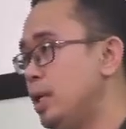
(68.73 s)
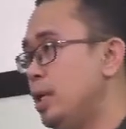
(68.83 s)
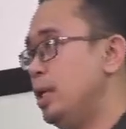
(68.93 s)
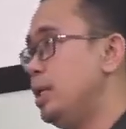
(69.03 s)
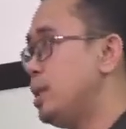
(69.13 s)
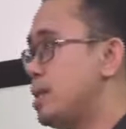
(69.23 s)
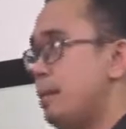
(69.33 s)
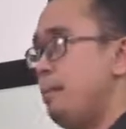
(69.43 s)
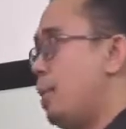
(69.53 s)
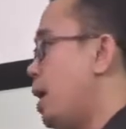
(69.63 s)
It's just
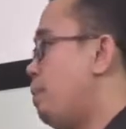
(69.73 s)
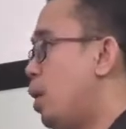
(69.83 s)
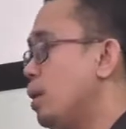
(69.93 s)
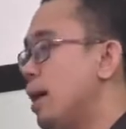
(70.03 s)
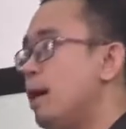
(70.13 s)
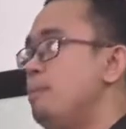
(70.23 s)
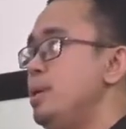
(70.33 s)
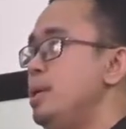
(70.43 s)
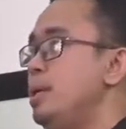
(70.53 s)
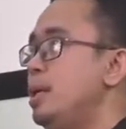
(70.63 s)
about
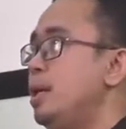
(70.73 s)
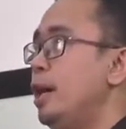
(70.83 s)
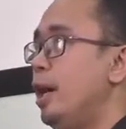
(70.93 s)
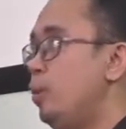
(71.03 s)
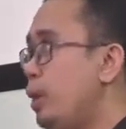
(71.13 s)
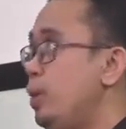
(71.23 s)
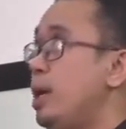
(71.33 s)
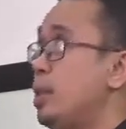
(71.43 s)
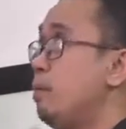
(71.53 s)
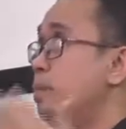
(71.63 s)
hobby. And when we
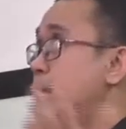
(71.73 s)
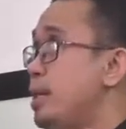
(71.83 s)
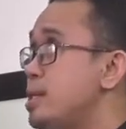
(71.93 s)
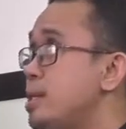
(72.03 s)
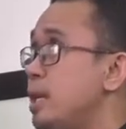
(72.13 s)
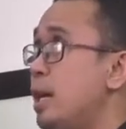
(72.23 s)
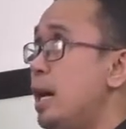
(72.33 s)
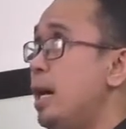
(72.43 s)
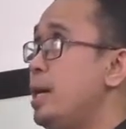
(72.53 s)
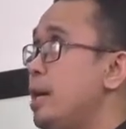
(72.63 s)
got the place,
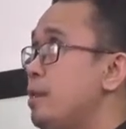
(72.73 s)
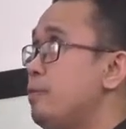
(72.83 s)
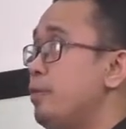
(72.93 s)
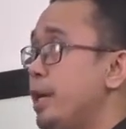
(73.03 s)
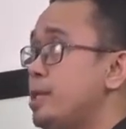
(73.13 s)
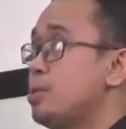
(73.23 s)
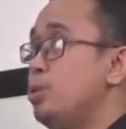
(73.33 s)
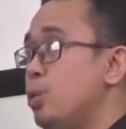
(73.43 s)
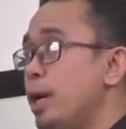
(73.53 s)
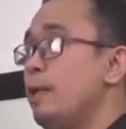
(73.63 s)
I got friends
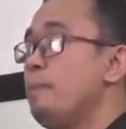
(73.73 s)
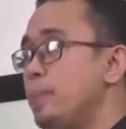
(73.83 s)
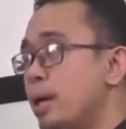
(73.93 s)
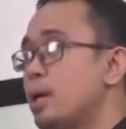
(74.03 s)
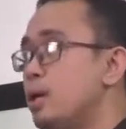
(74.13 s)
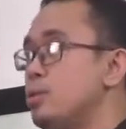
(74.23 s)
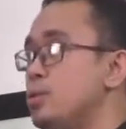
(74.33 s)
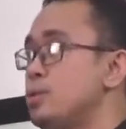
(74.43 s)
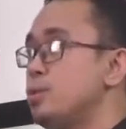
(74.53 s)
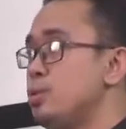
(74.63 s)
who helped me around
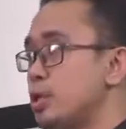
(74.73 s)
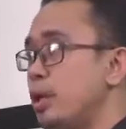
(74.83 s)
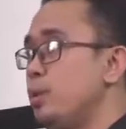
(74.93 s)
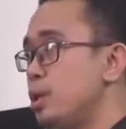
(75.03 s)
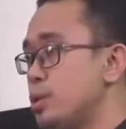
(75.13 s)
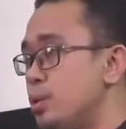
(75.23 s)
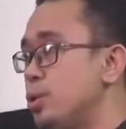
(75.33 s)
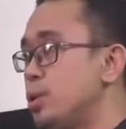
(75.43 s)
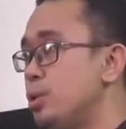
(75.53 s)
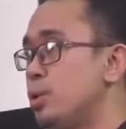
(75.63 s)
to, to start with the
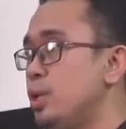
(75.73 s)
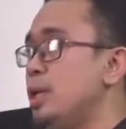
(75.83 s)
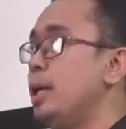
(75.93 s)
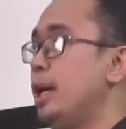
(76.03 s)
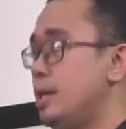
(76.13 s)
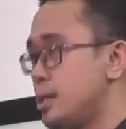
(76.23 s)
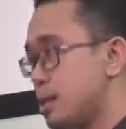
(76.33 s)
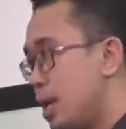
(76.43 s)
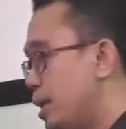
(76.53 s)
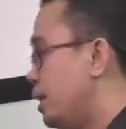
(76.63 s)
studio and
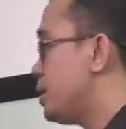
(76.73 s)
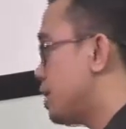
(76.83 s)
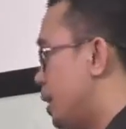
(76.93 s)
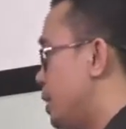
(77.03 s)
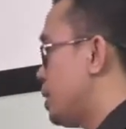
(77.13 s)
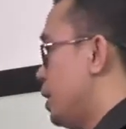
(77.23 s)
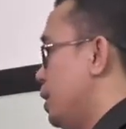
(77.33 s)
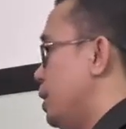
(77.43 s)
study and study, study.